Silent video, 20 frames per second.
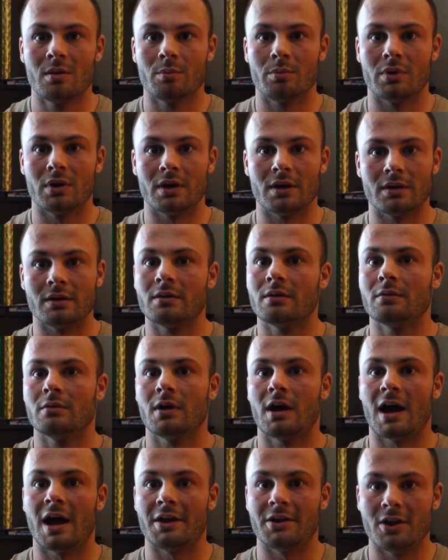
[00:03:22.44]
but
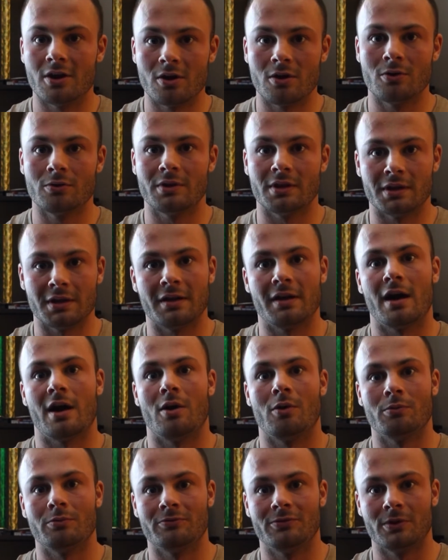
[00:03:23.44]
I know that
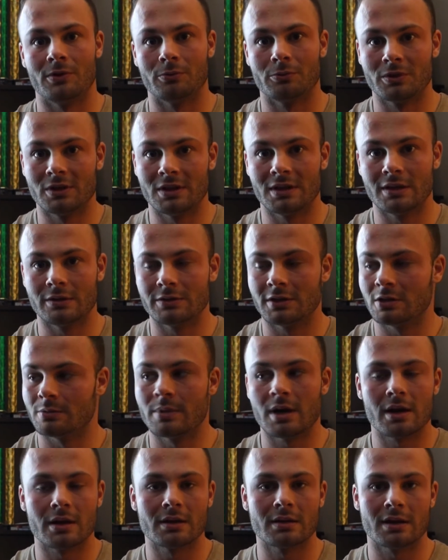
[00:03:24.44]
I'll feel really guilty
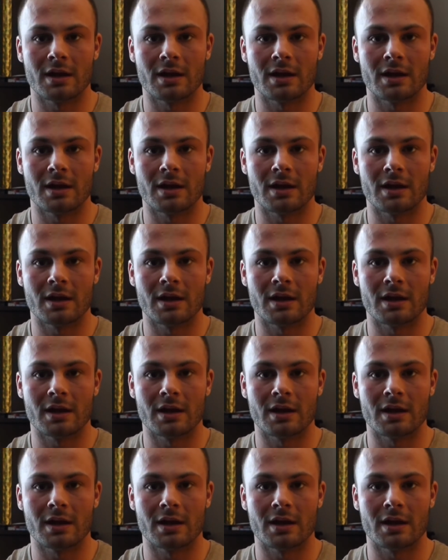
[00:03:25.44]
about it,